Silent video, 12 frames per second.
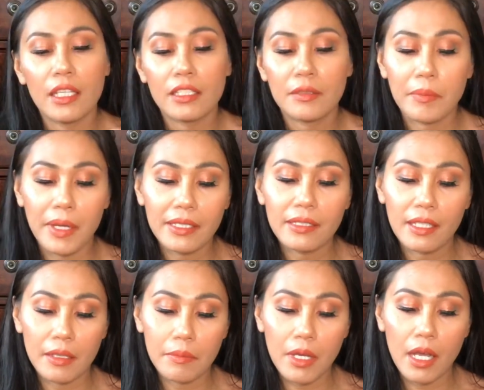is by
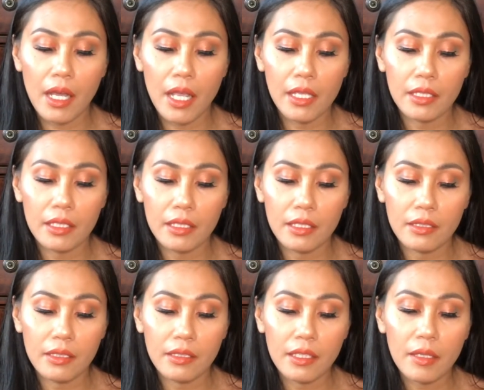Sigma and
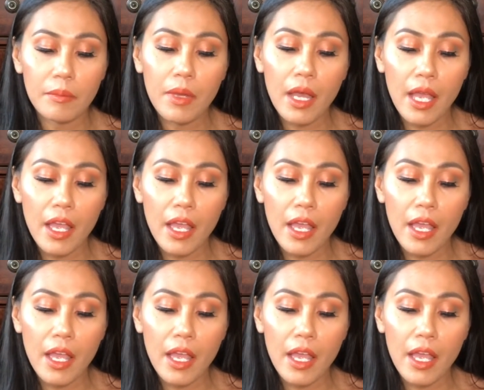this is Sigma